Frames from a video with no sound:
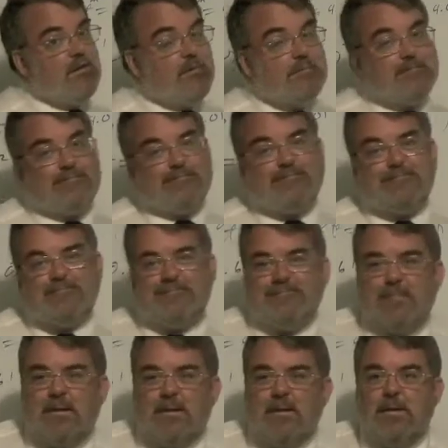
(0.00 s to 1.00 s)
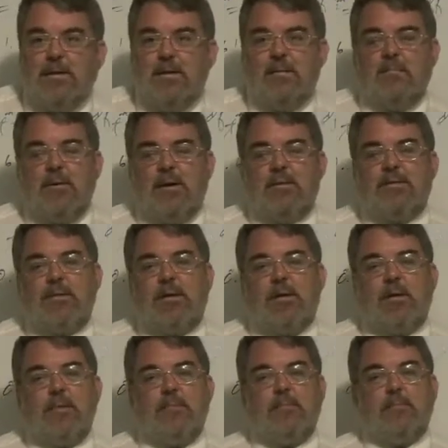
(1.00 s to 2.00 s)
it, but
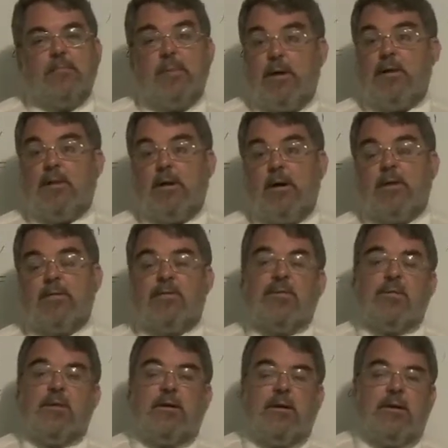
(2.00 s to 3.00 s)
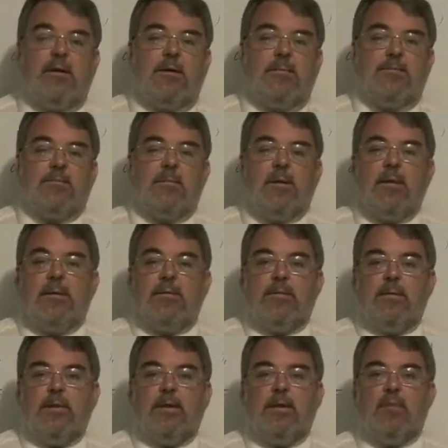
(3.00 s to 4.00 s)
it does.
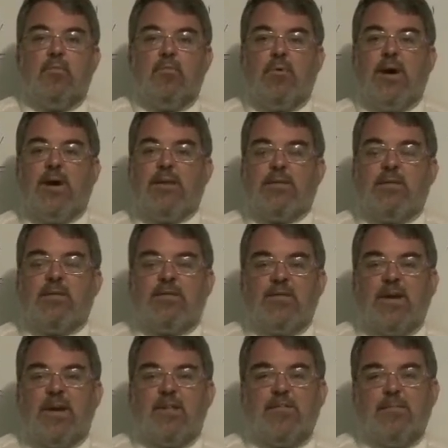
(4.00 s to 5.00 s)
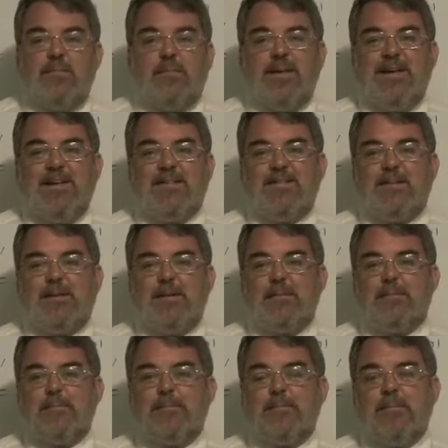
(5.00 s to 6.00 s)
The weight of the slice of
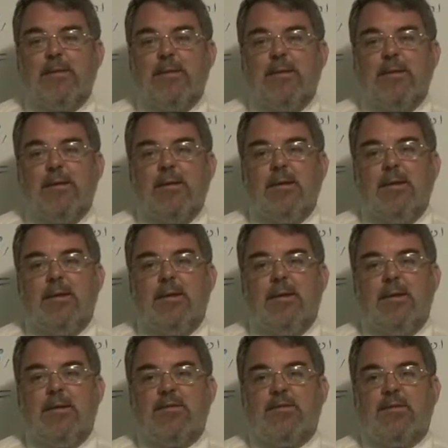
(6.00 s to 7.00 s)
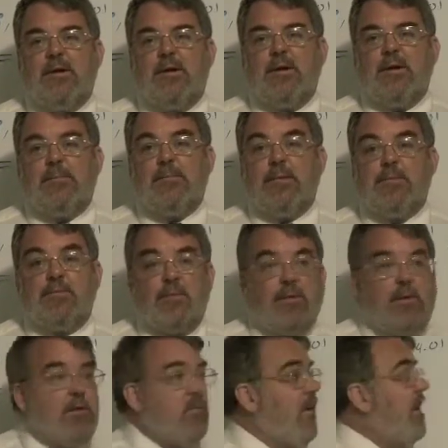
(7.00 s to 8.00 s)
pizza is
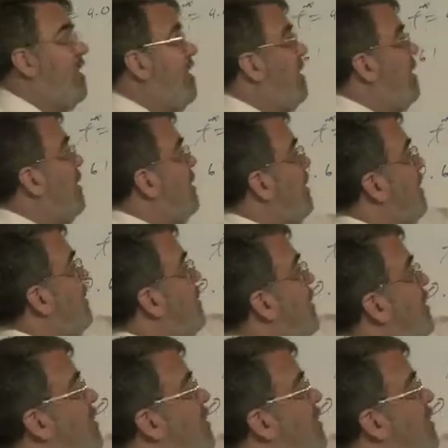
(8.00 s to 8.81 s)
really weighting these